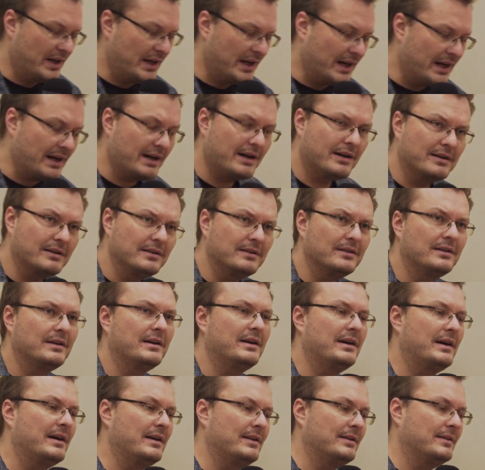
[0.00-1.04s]
are
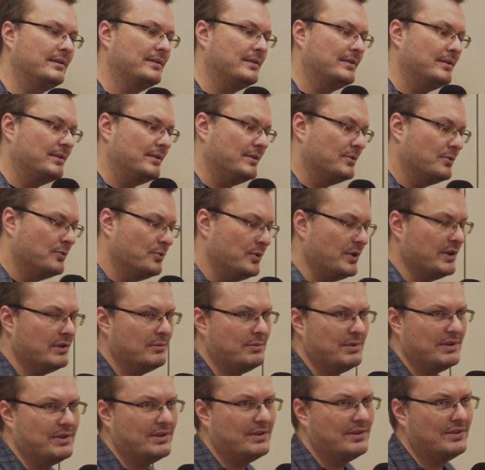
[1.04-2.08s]
and will
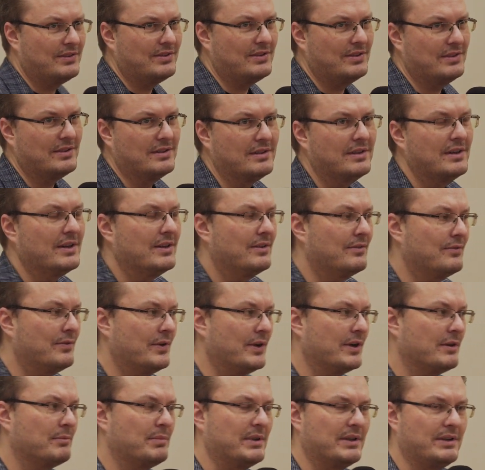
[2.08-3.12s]
be still
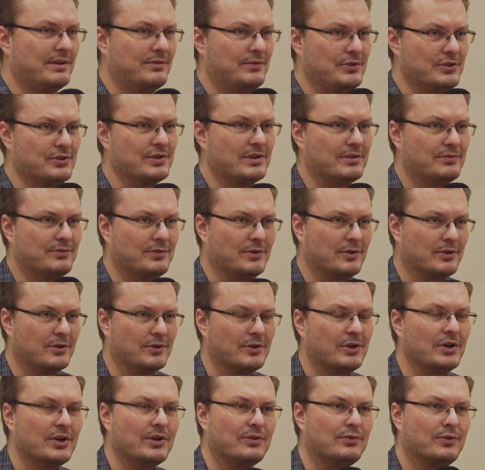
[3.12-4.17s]
very beneficial
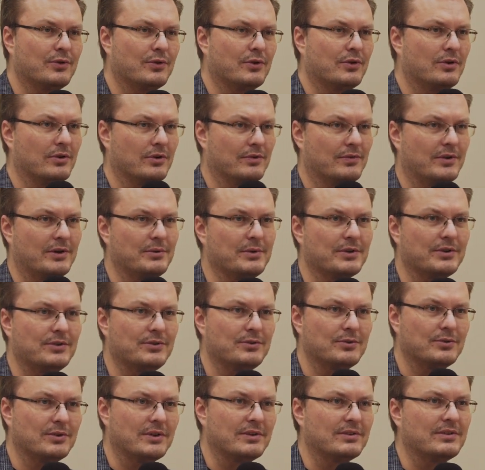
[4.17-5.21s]
for, for all of our
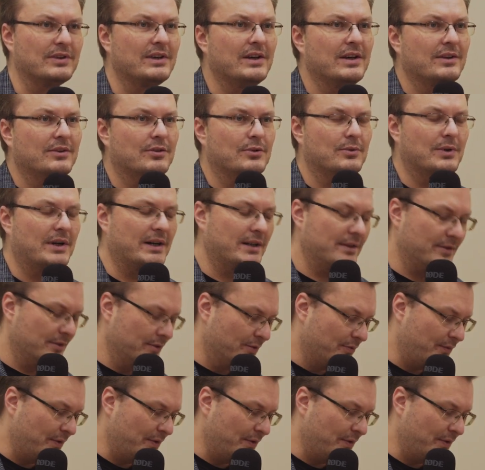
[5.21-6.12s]
students. So Andrius,